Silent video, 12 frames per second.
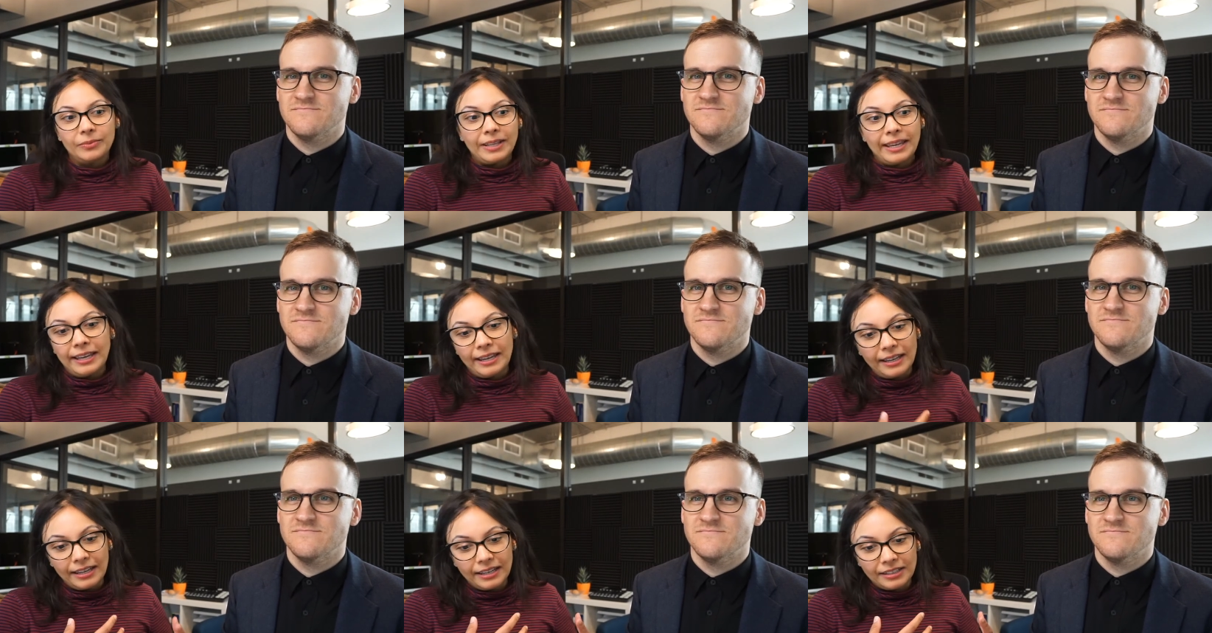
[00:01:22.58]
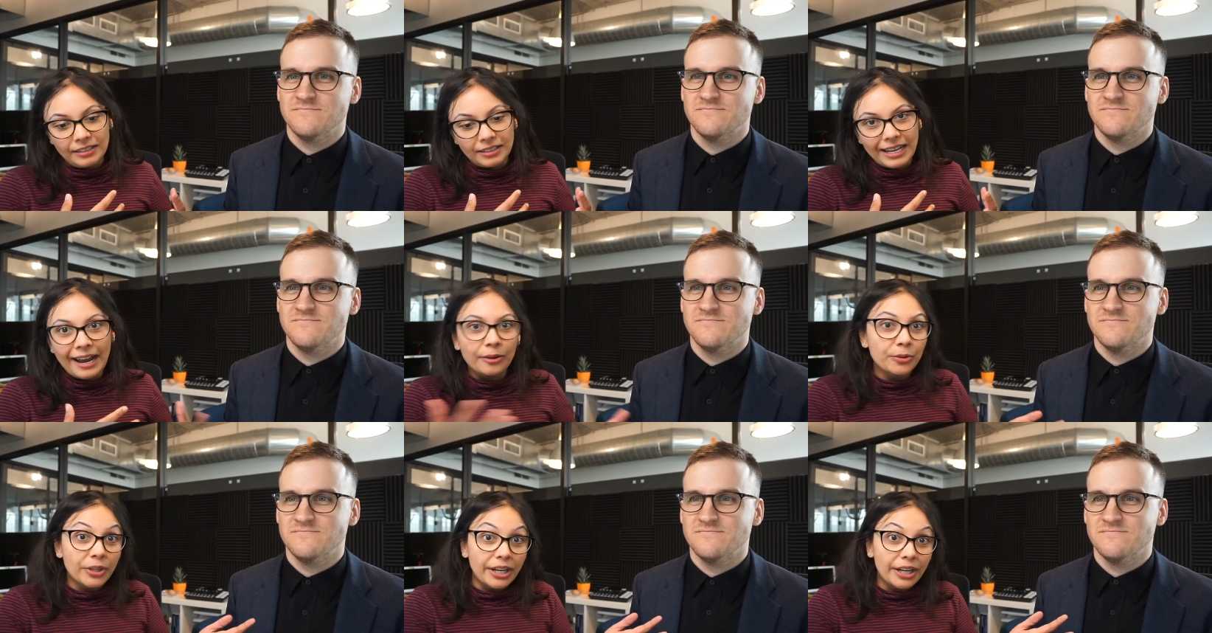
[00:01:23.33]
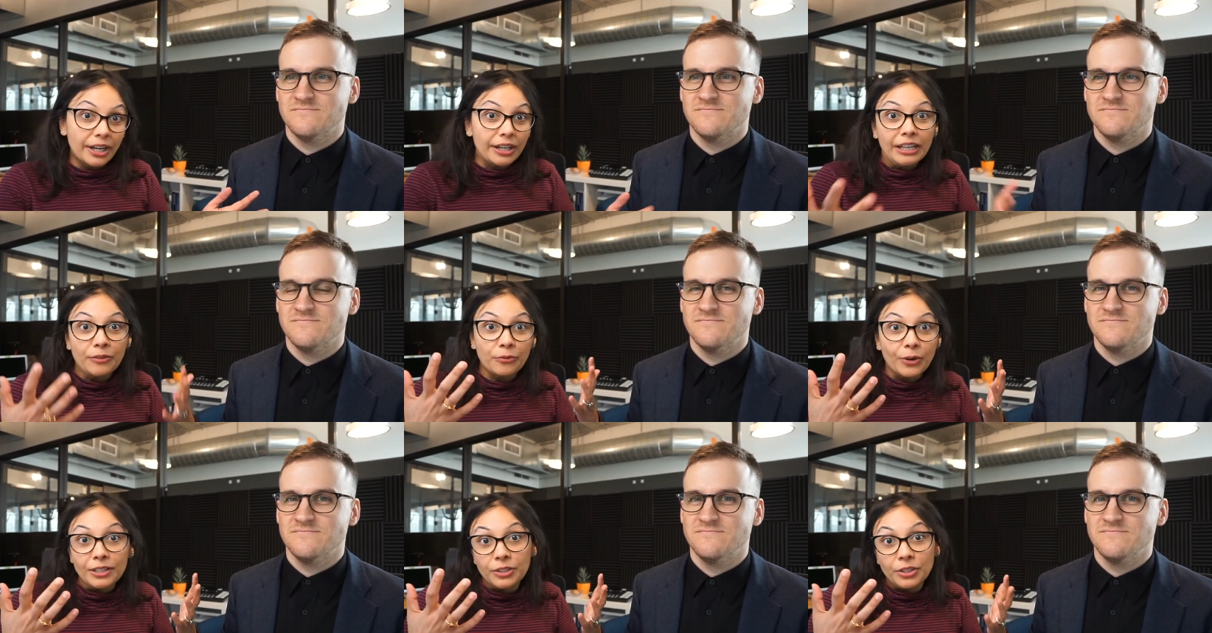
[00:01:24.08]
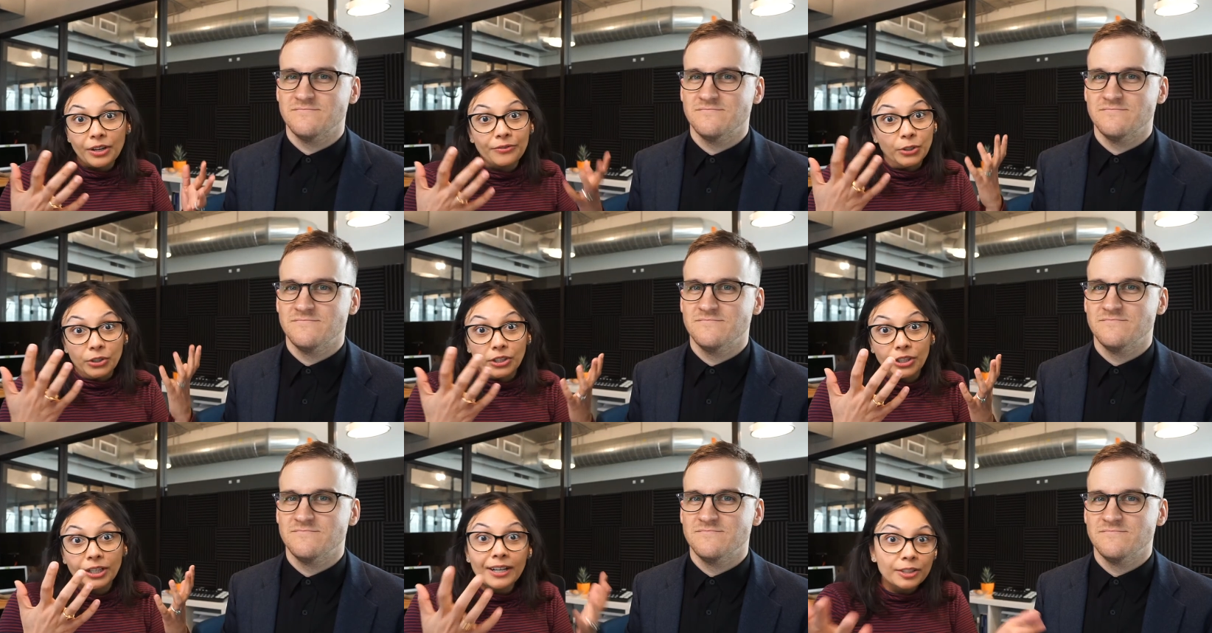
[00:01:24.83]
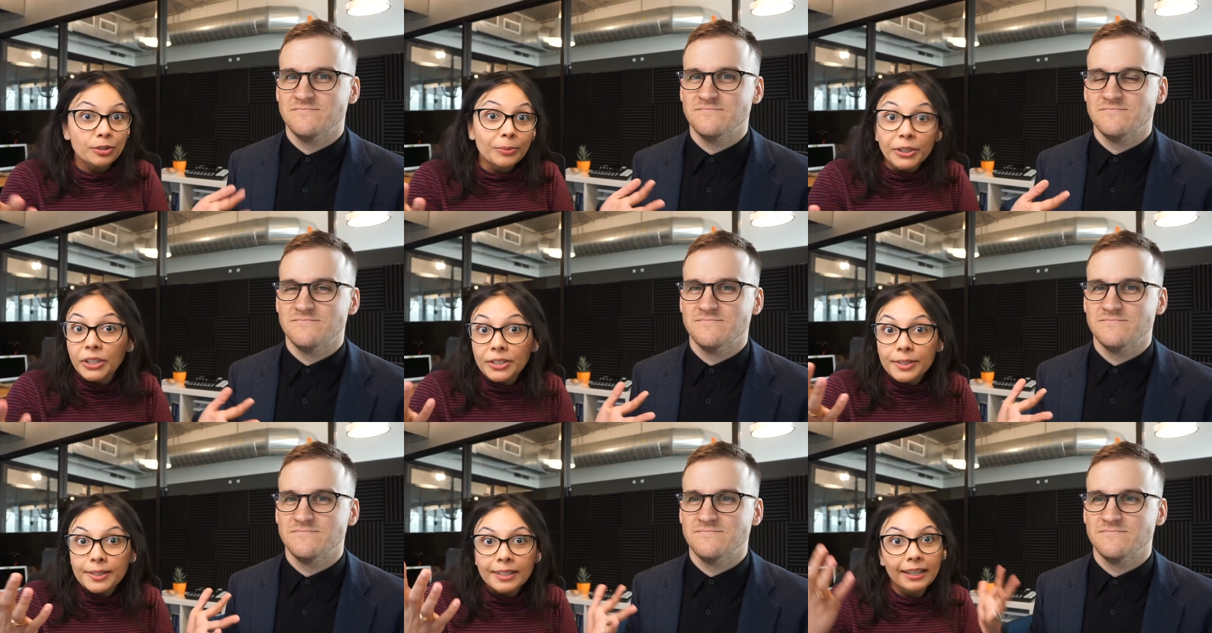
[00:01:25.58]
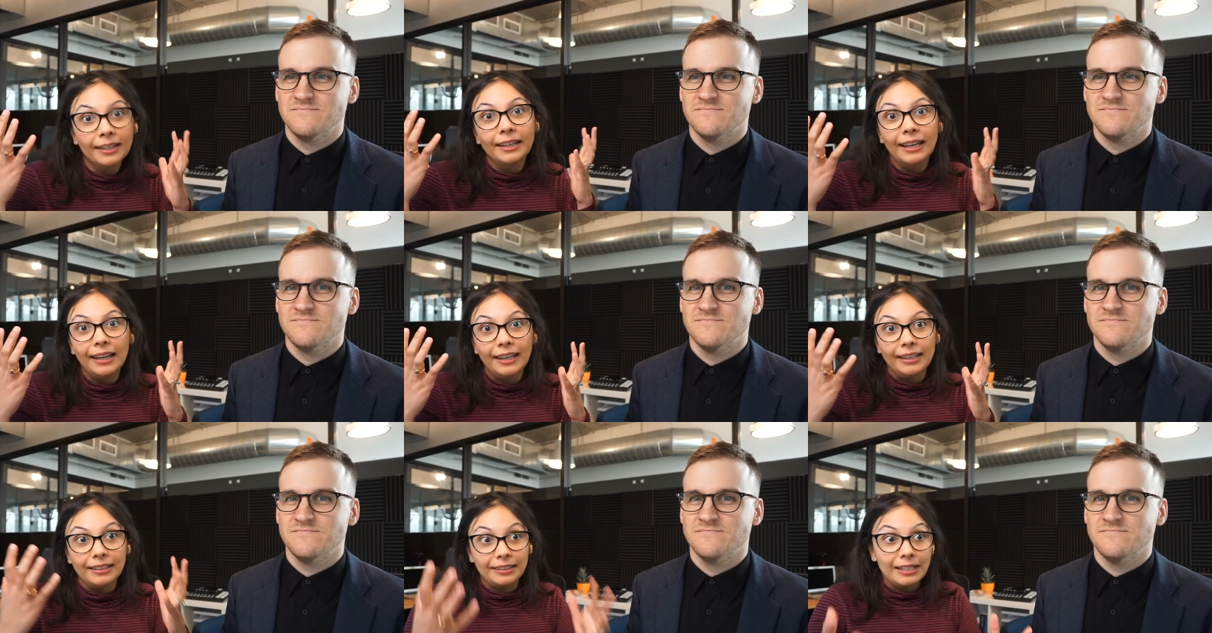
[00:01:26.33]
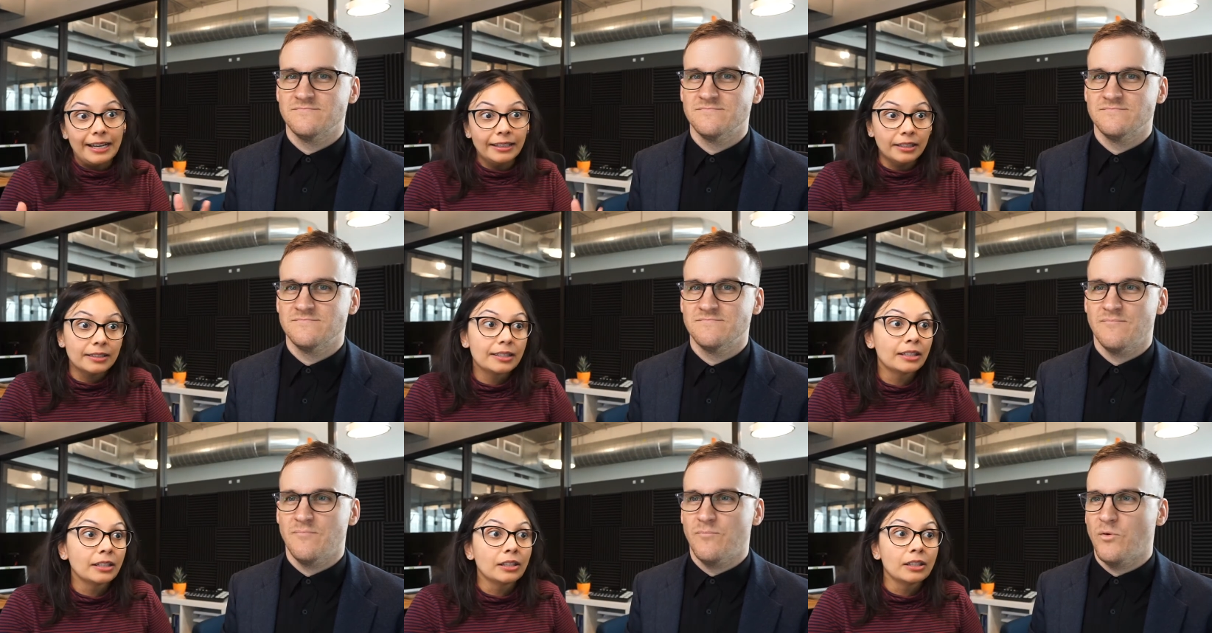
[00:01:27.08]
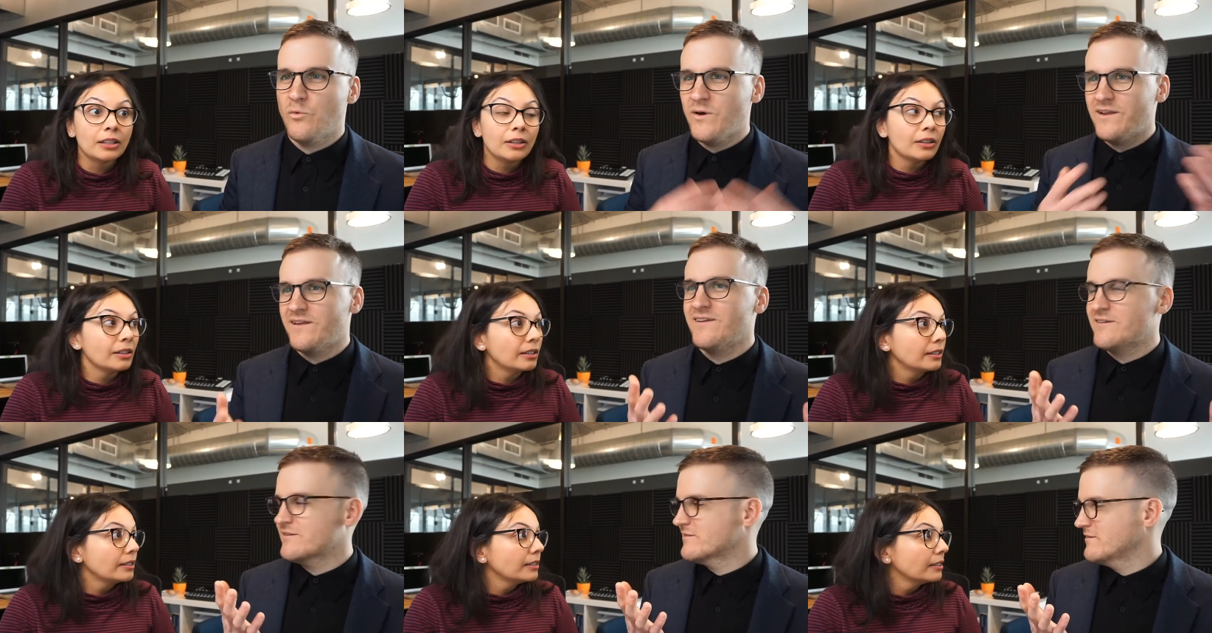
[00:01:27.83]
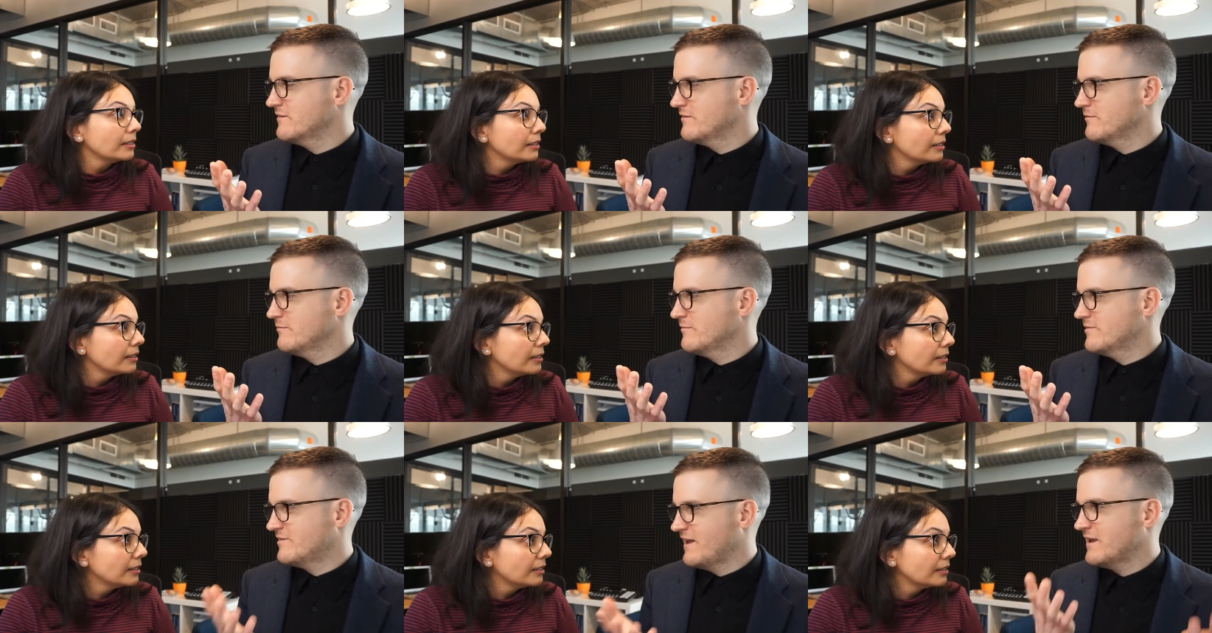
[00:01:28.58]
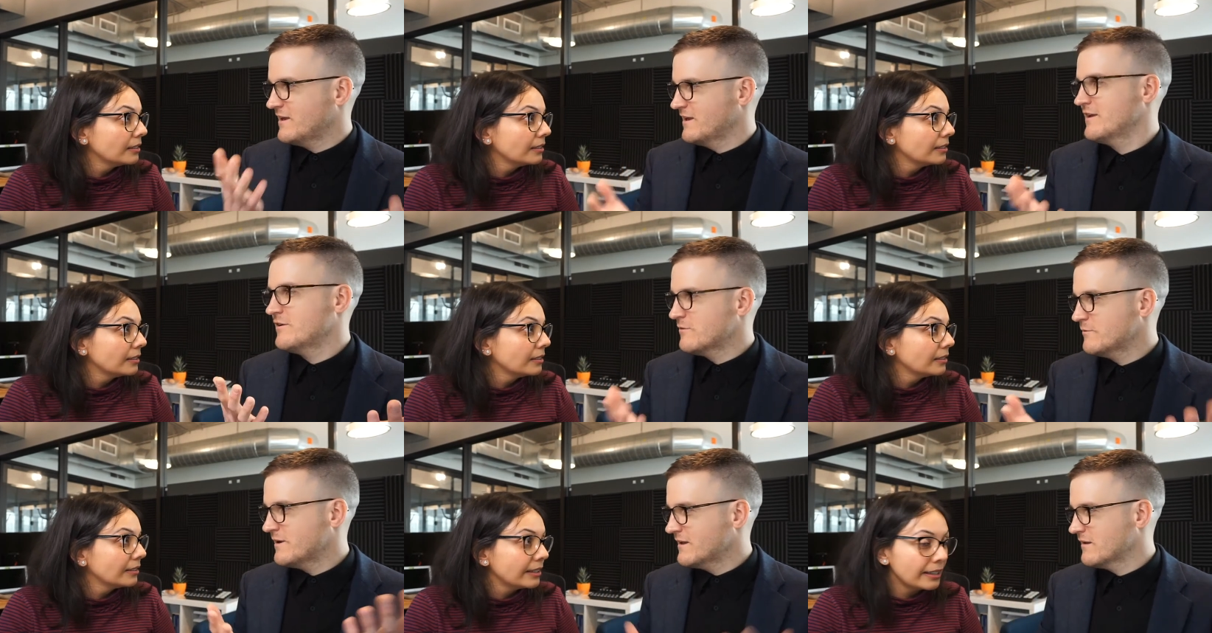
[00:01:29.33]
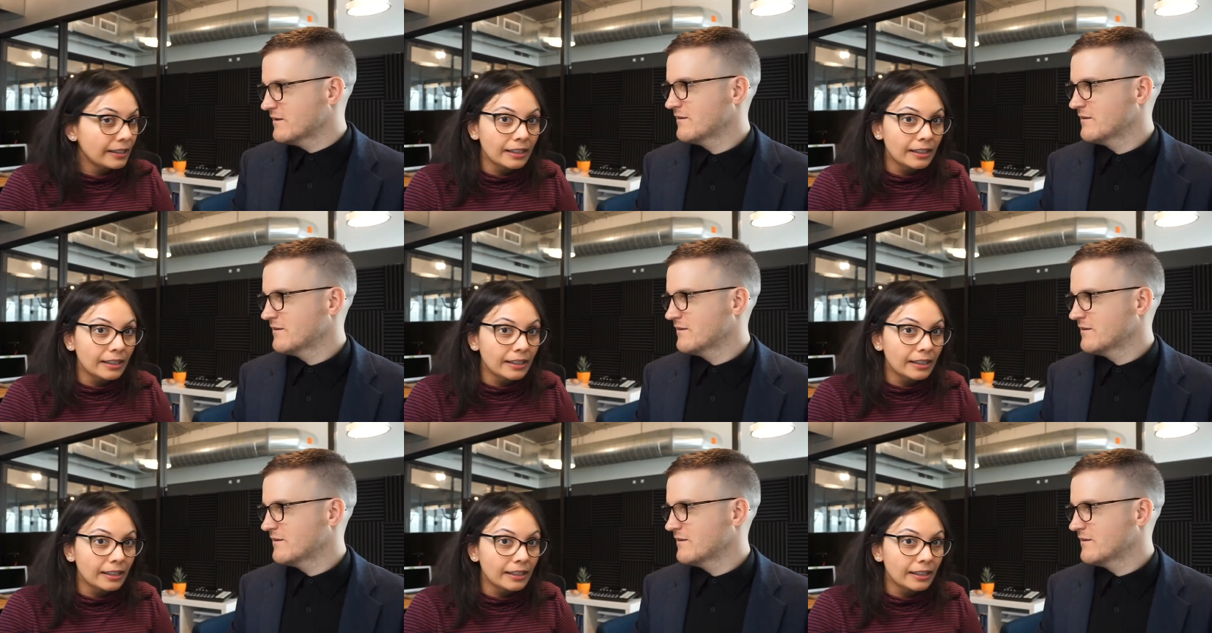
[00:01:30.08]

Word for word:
Speaker 1: and out there in front of your customers and clients.
Speaker 2: But what is standing in your way